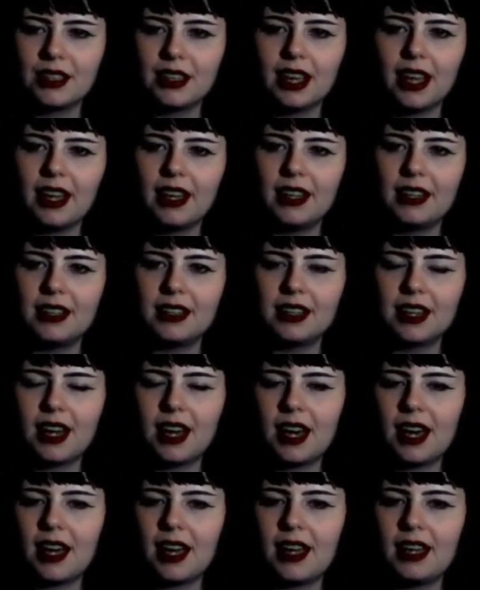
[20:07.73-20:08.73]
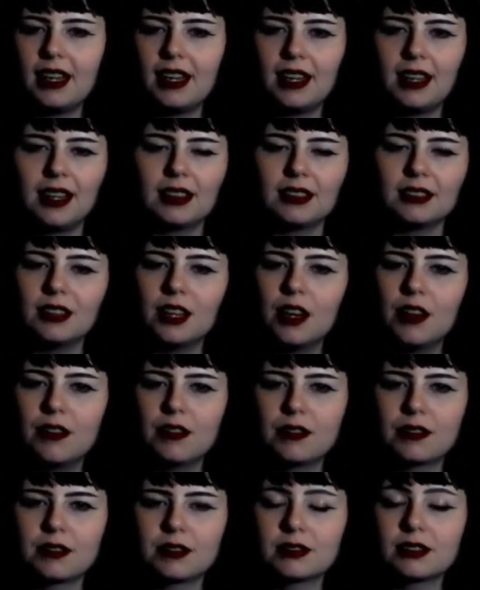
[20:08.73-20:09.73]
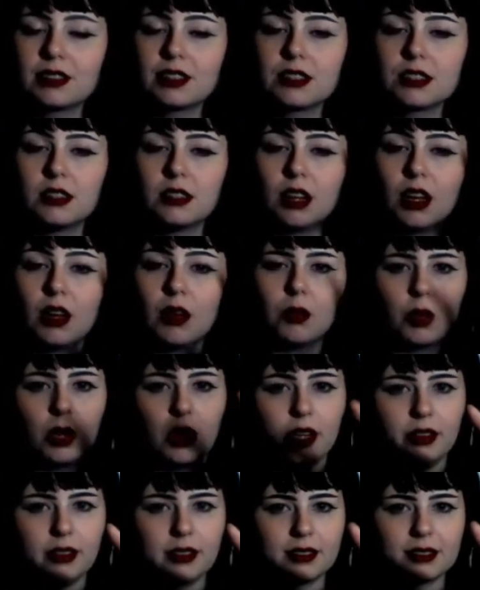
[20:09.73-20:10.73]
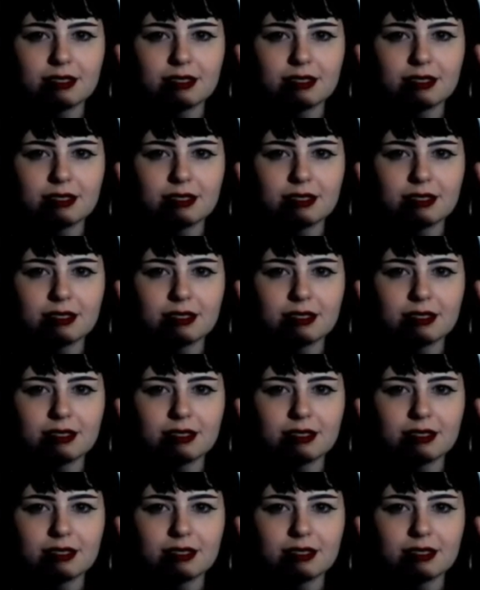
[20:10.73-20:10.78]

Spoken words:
And I love Saw 1.